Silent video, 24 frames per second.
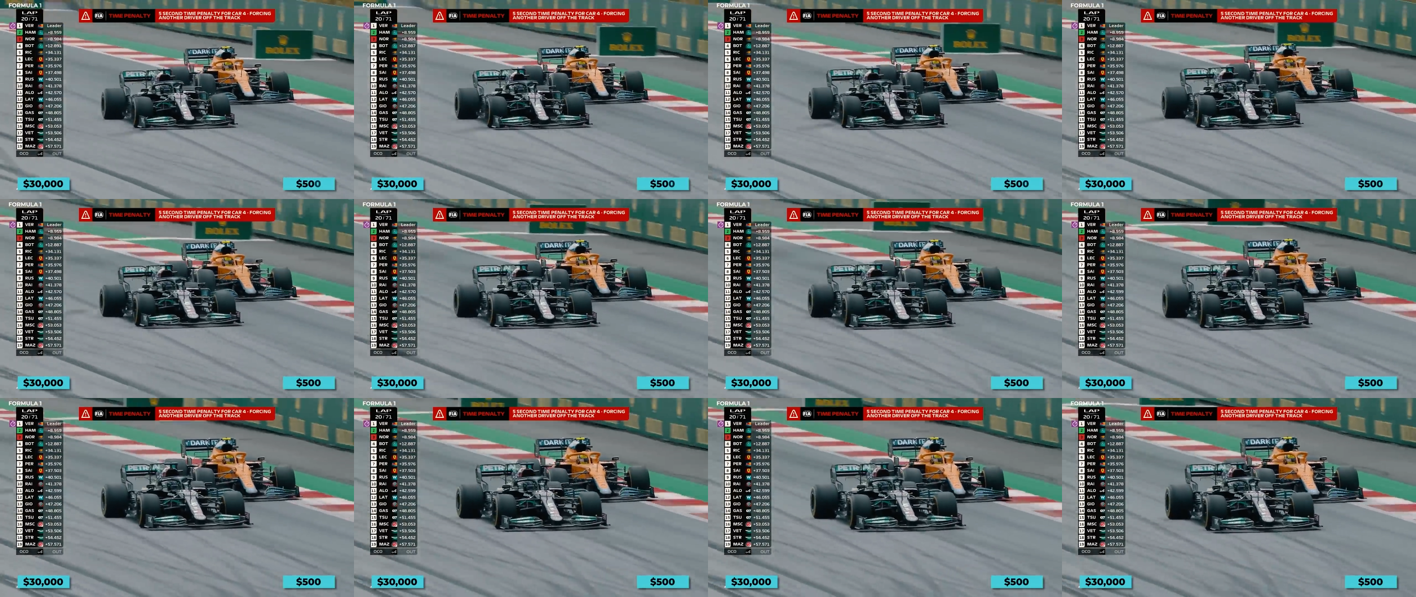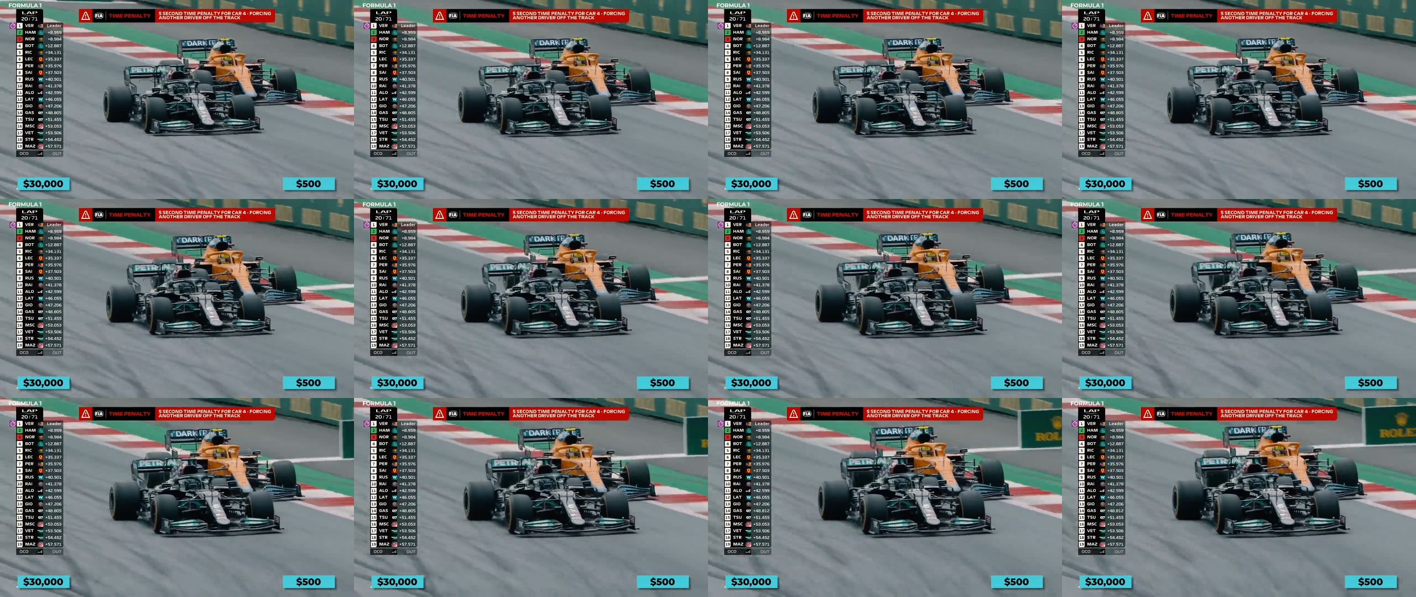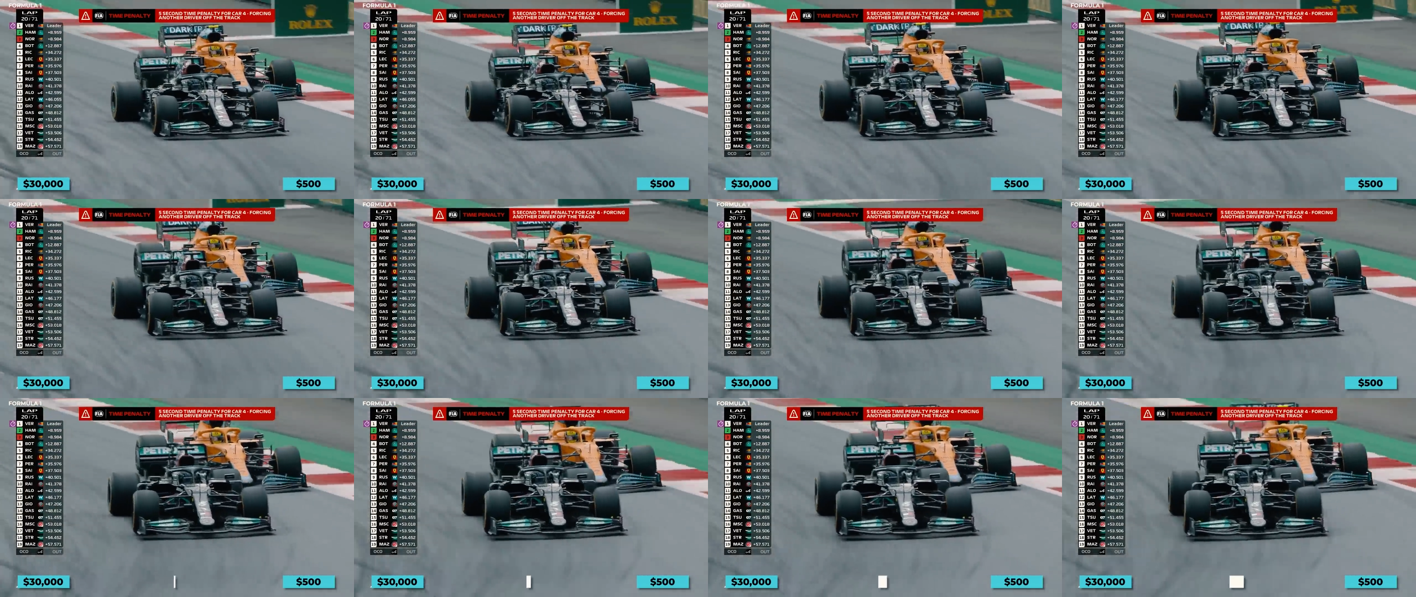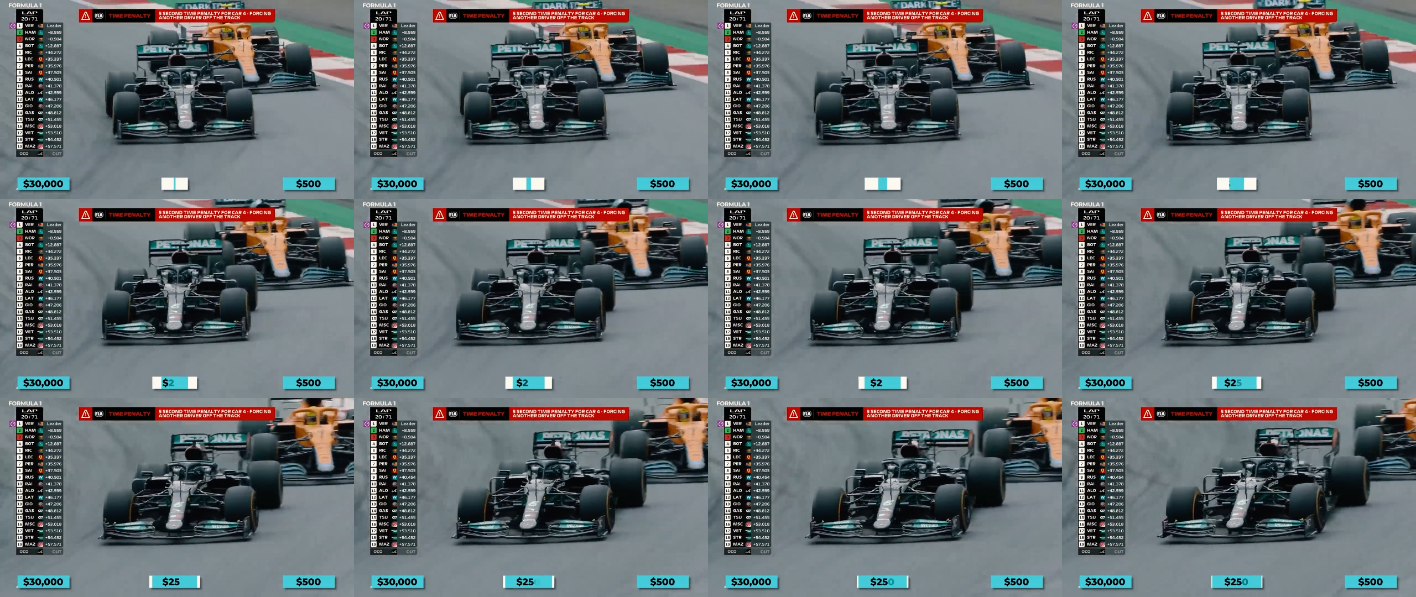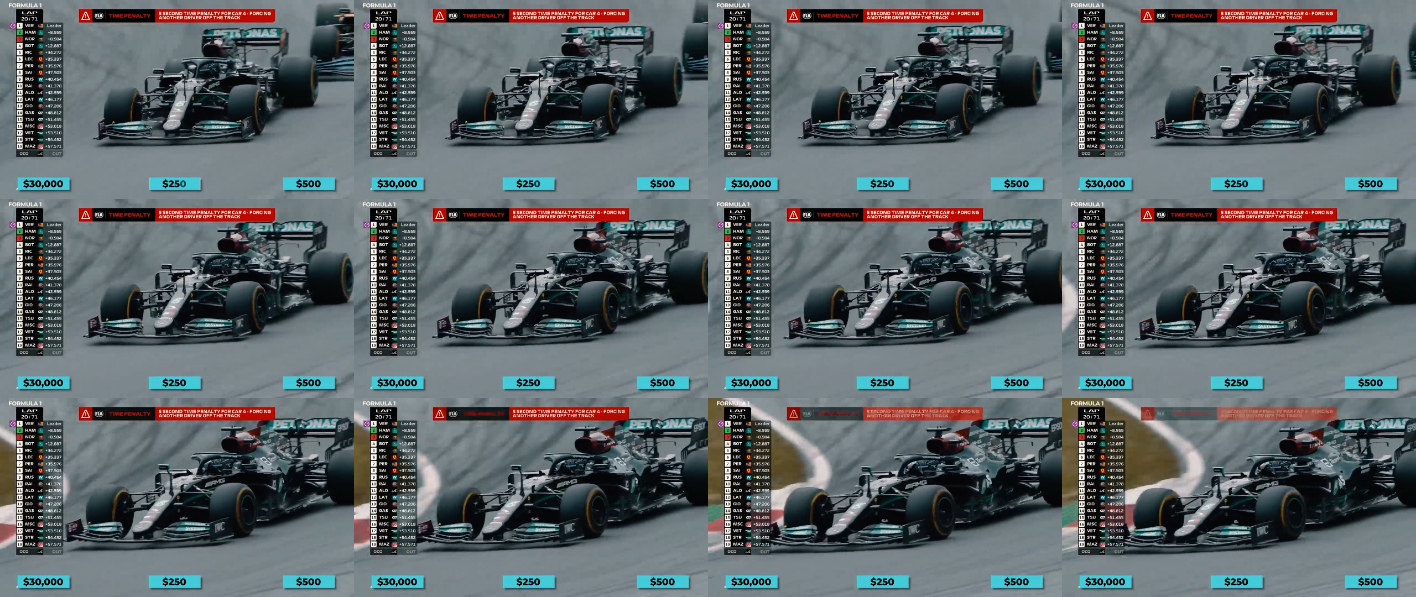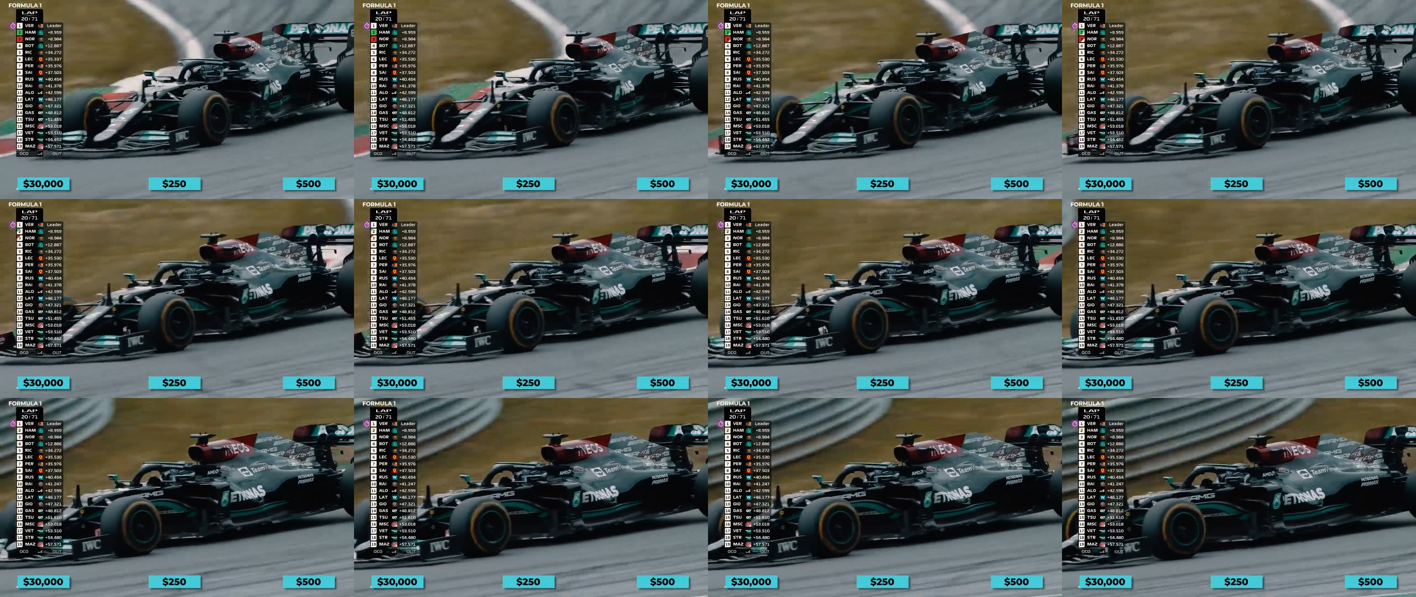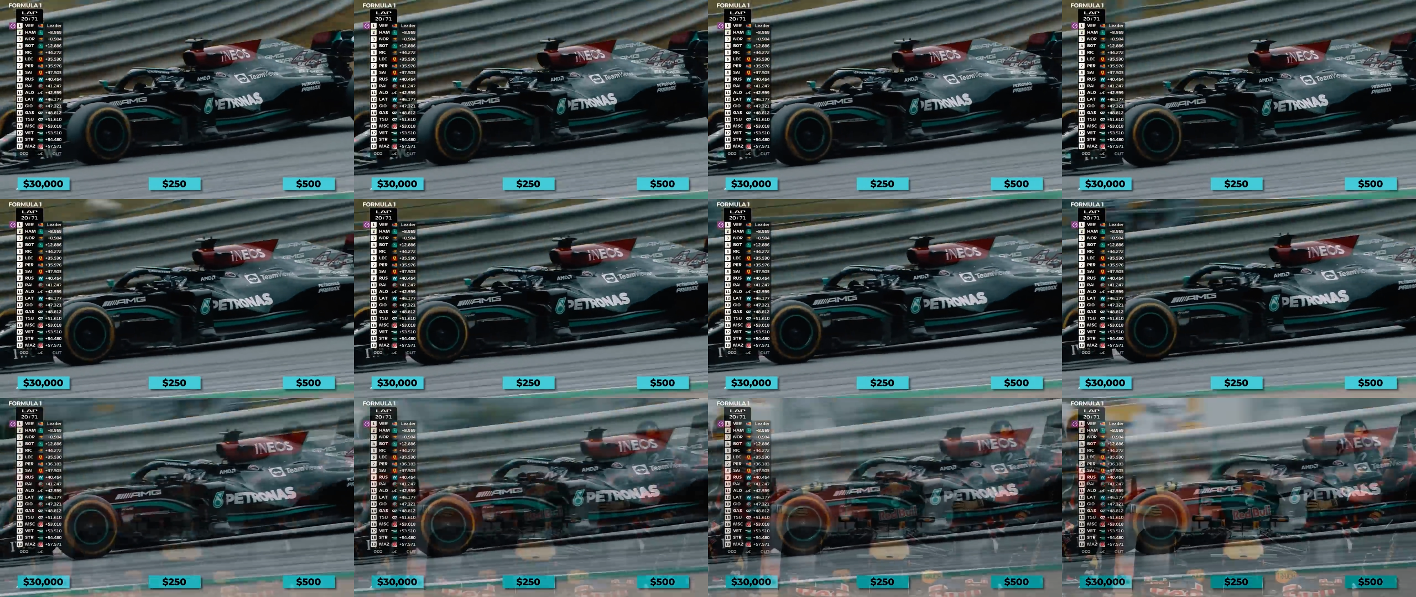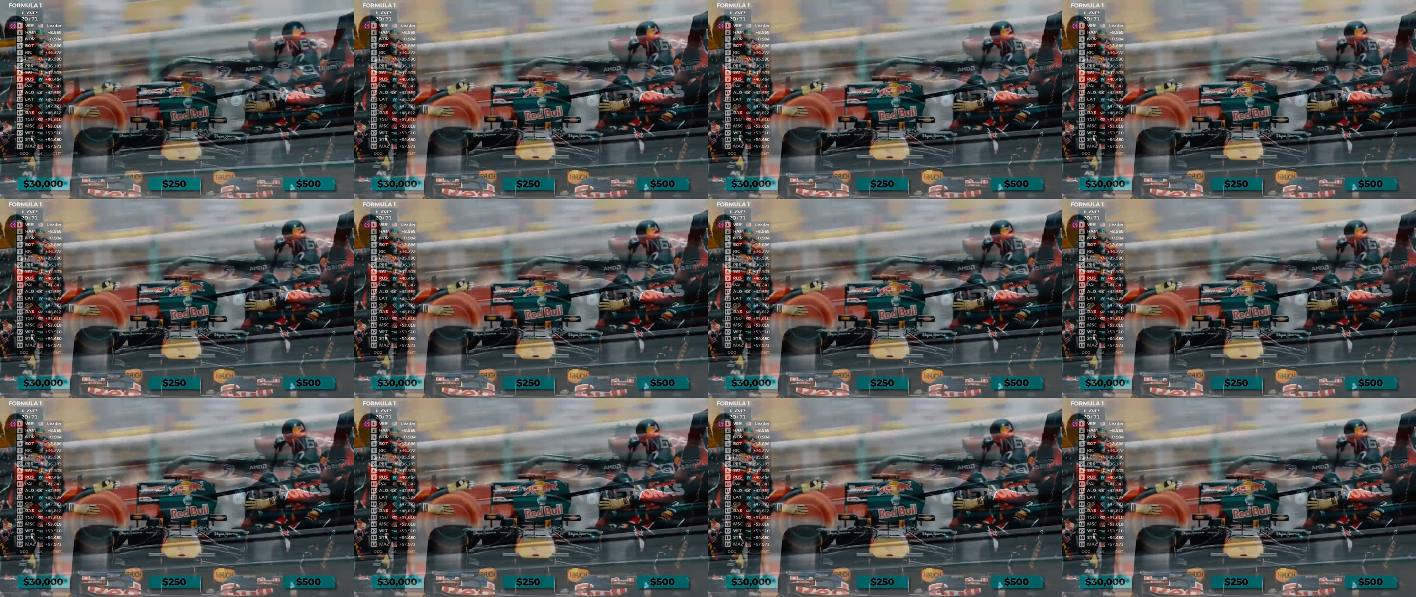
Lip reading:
No face is visible, so there are no lips to read.